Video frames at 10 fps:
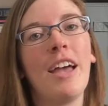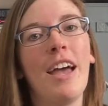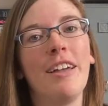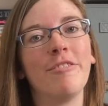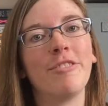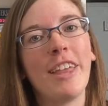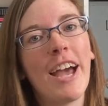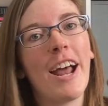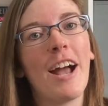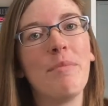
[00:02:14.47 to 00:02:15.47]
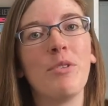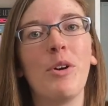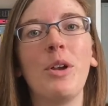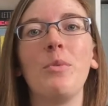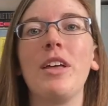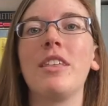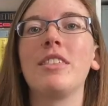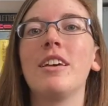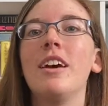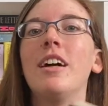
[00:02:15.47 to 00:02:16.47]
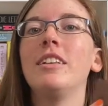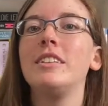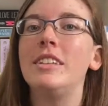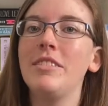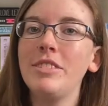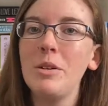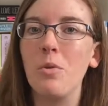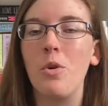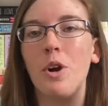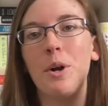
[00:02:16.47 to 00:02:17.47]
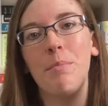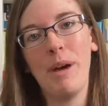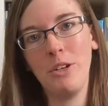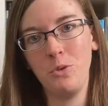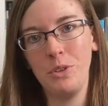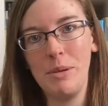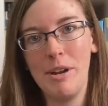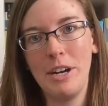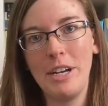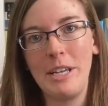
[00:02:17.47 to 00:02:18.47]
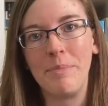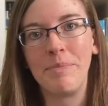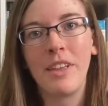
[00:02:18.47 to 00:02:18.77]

And for that, I'm going with Lovely War by Julie Berry.